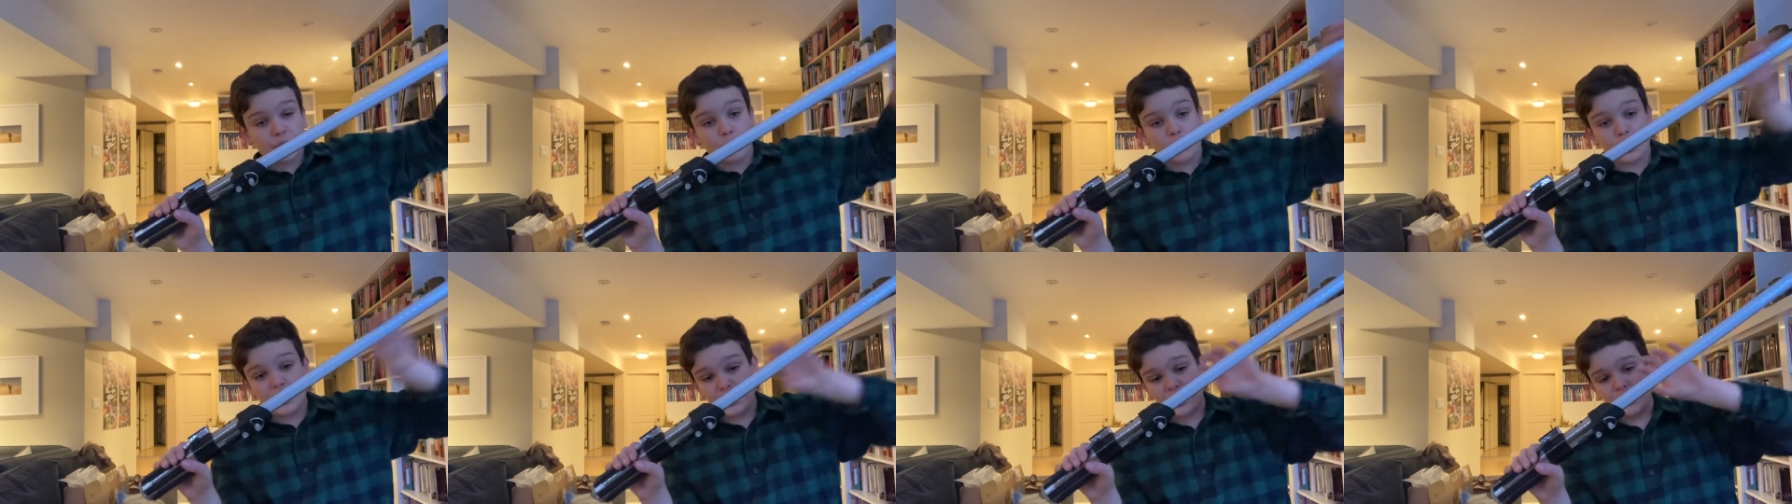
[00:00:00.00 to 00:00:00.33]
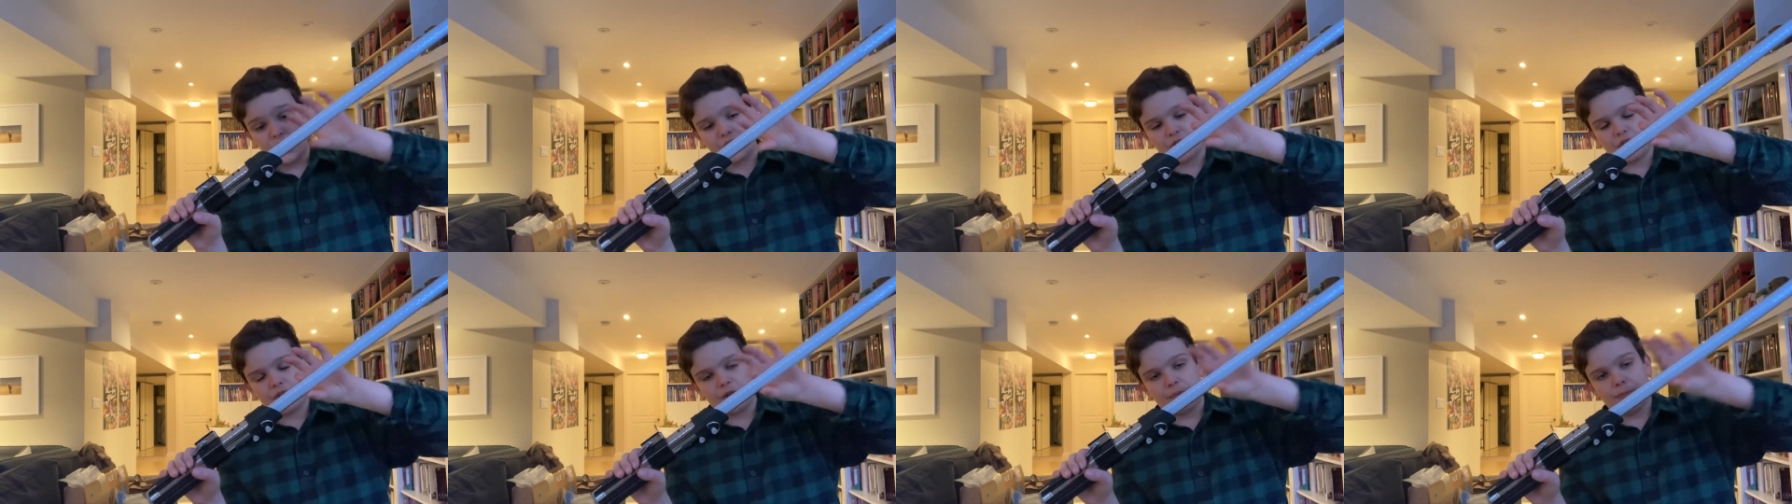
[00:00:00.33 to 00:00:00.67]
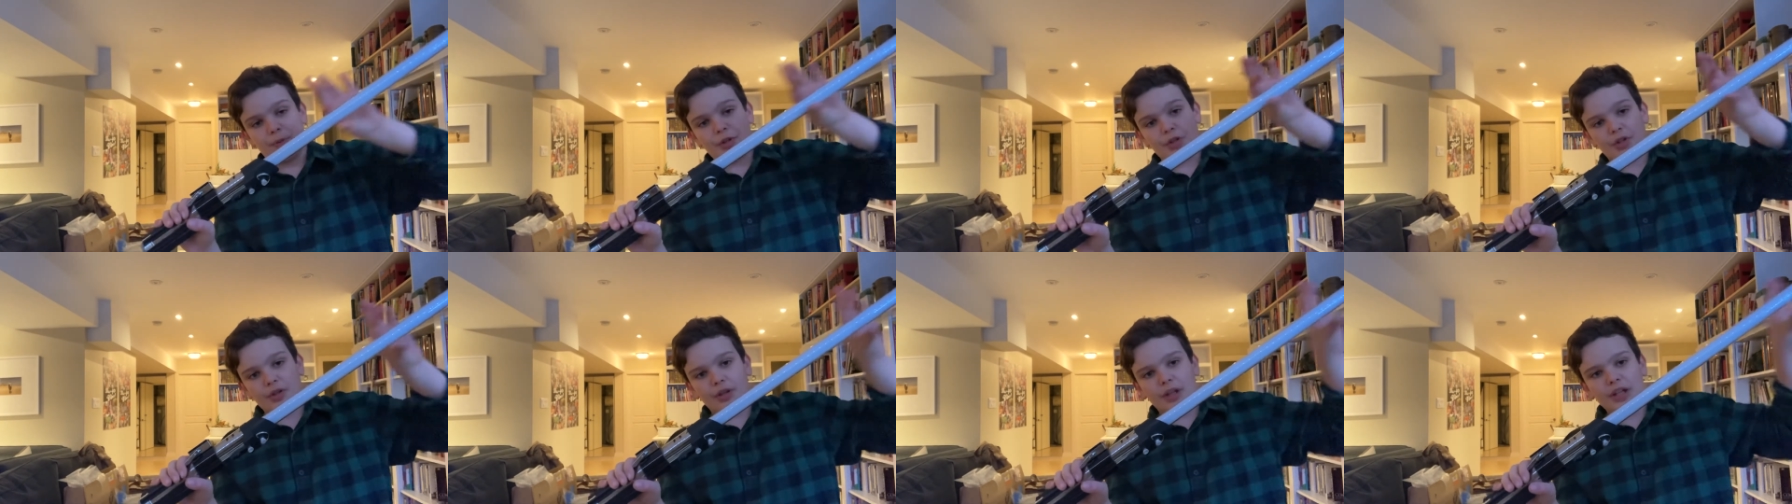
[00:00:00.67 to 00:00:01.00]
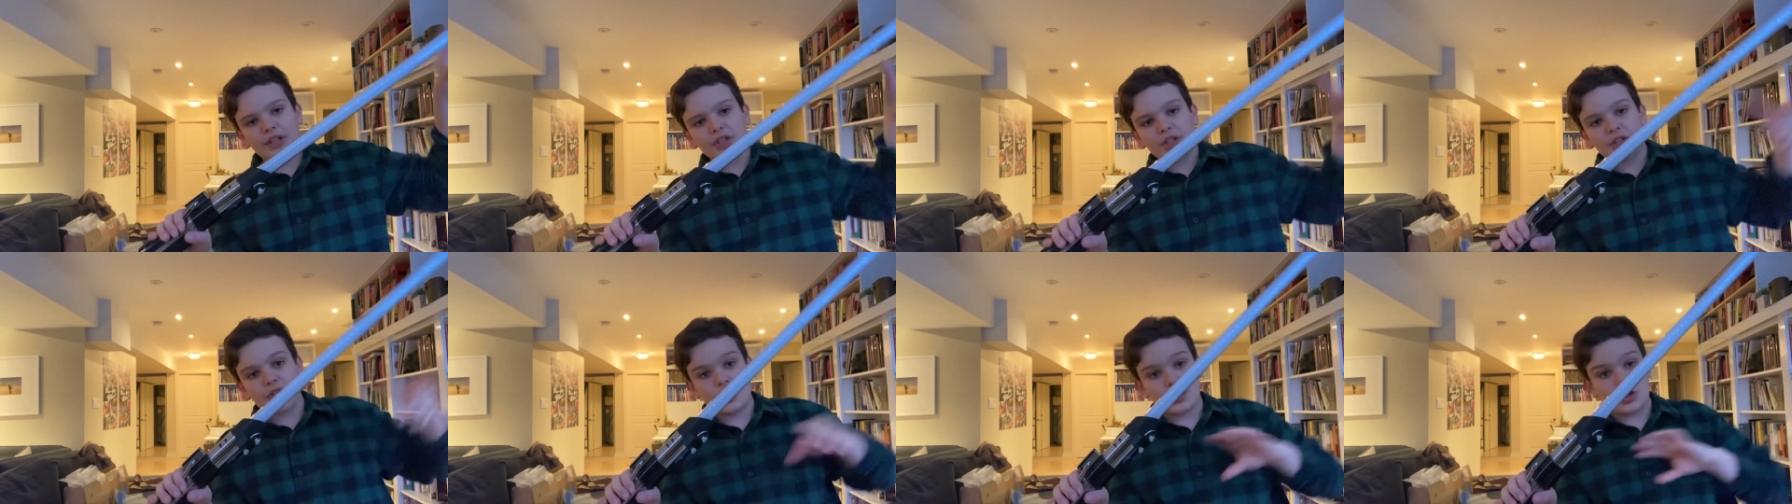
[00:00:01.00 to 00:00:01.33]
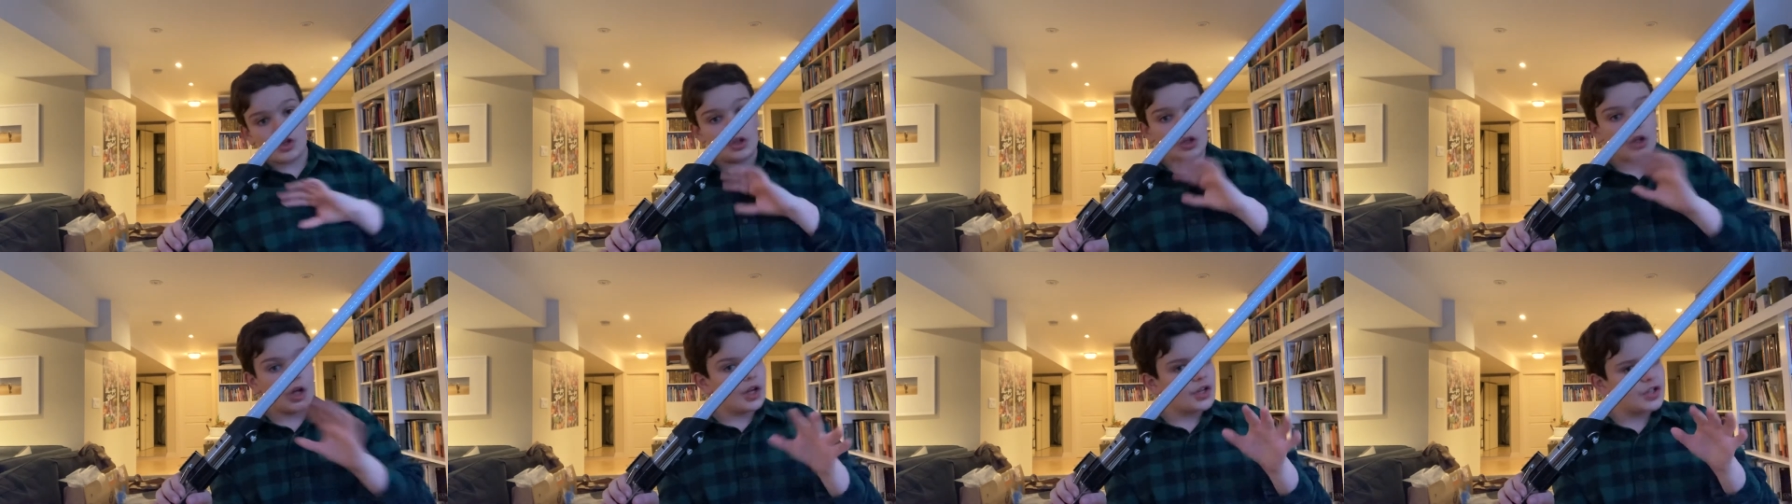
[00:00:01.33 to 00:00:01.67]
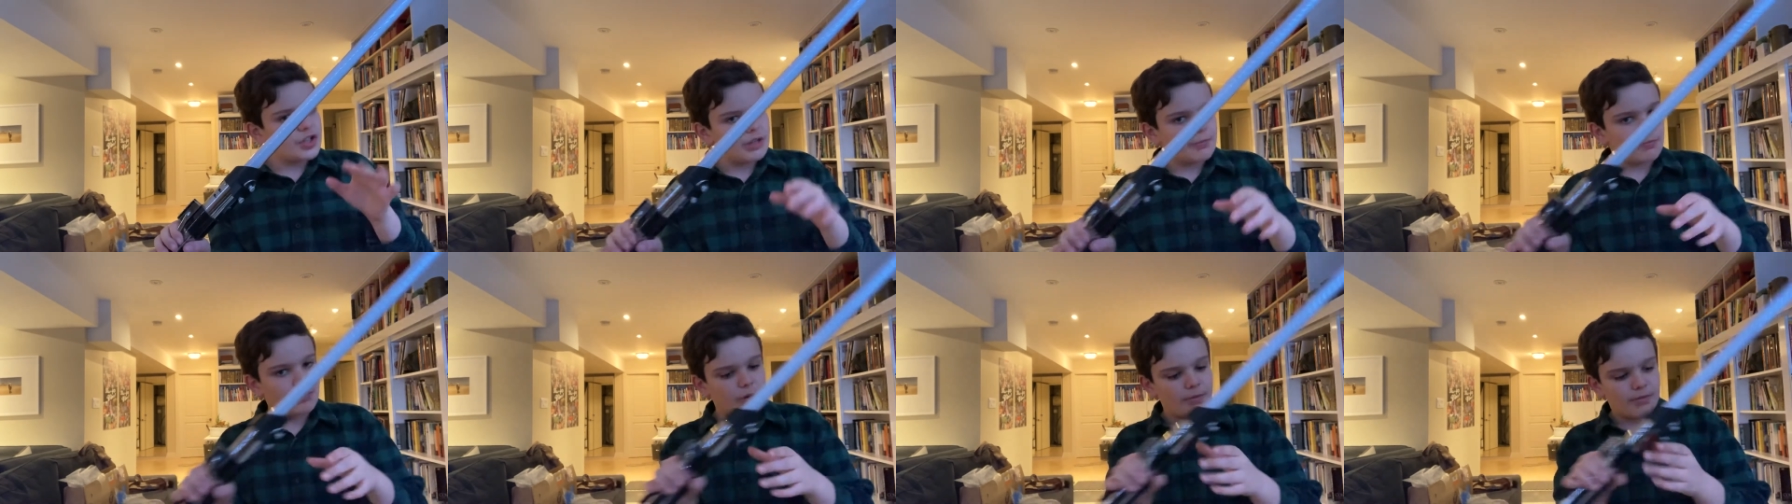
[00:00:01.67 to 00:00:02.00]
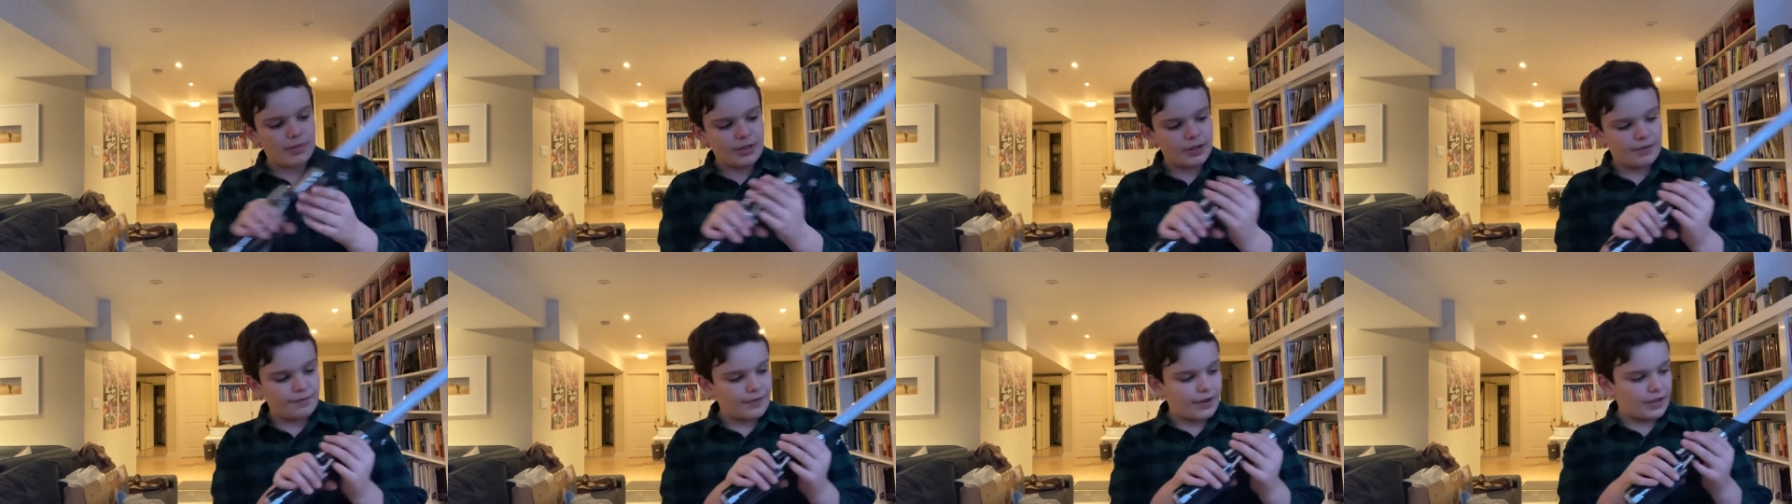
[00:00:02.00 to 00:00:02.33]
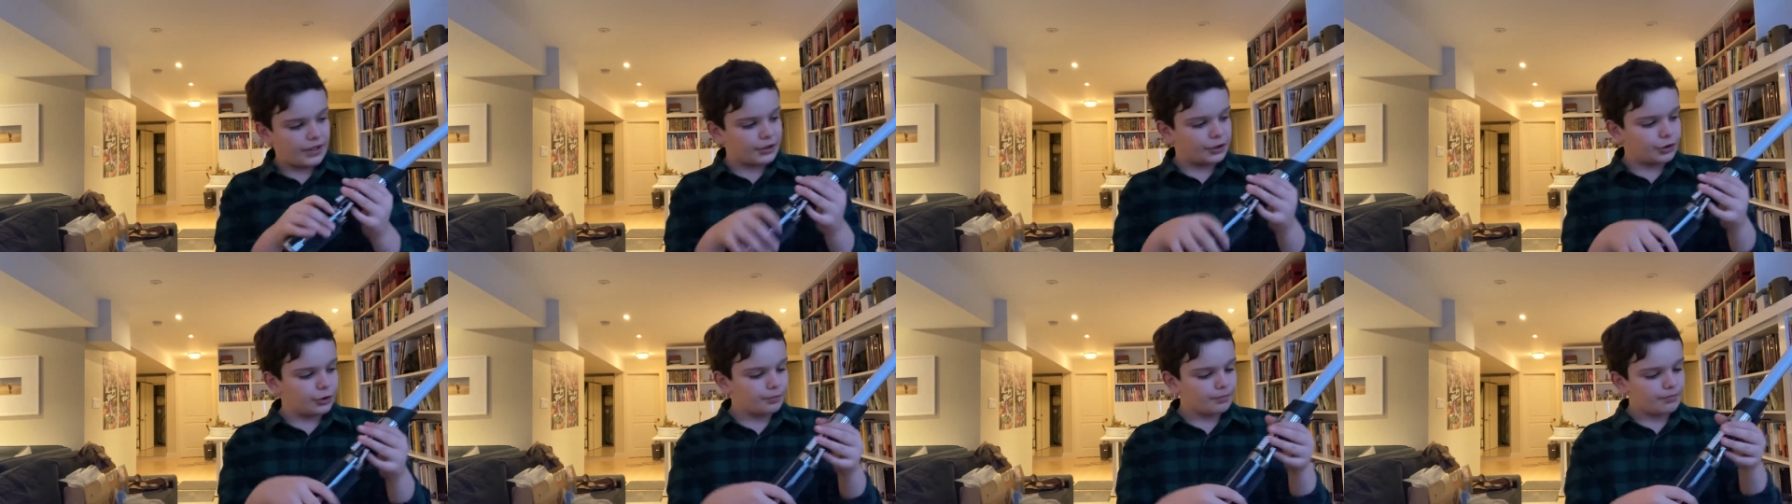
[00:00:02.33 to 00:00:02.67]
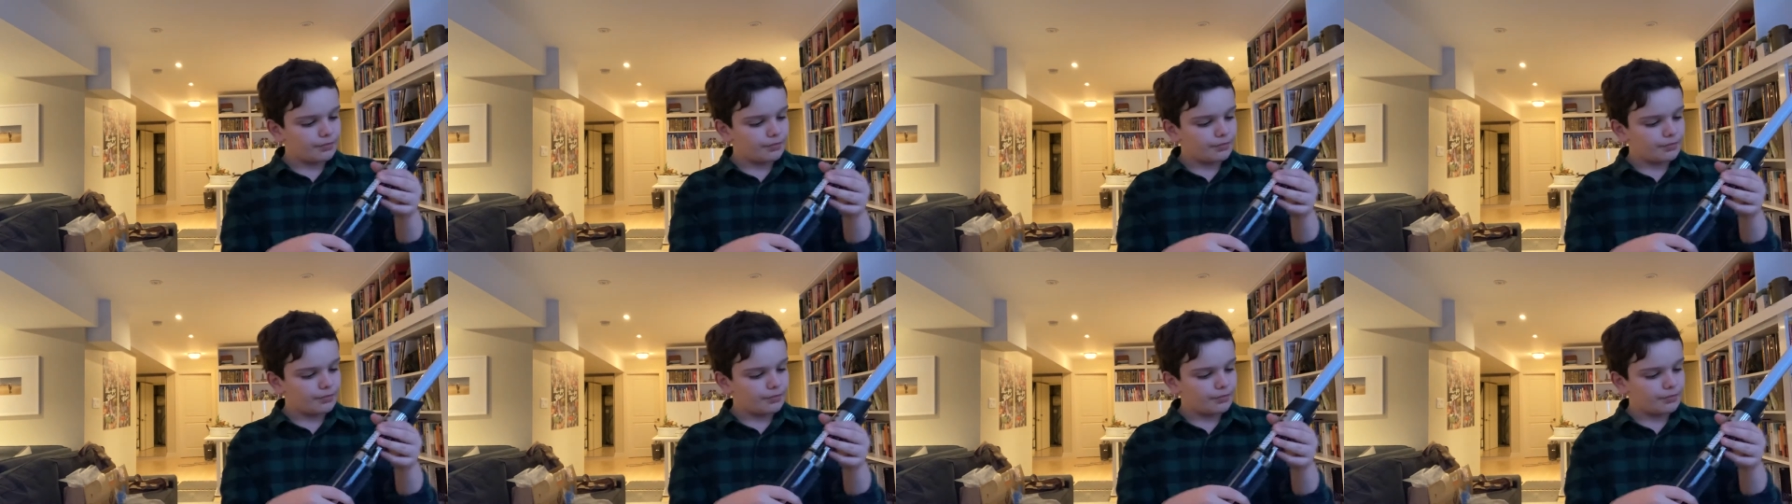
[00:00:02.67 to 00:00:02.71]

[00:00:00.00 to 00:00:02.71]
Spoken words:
whereas this is just a bunch of lights because it's a lot cheaper to manufacture.